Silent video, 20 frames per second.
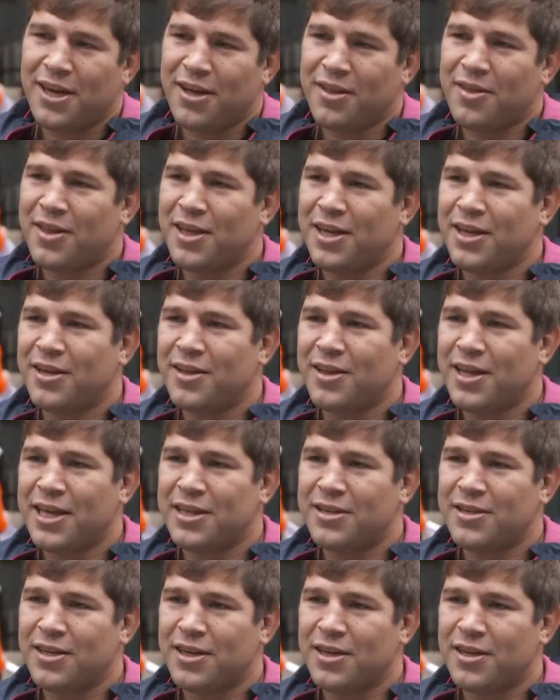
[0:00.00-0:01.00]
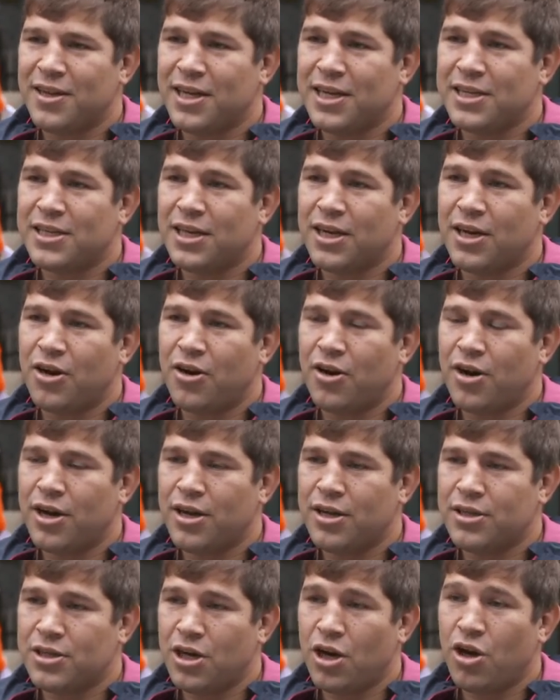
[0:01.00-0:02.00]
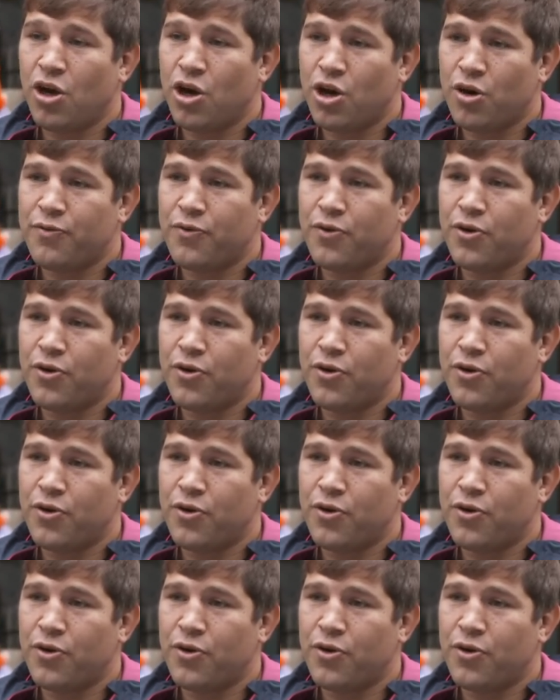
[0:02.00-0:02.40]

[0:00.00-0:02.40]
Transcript: I think that uh, there's, a there's a lot of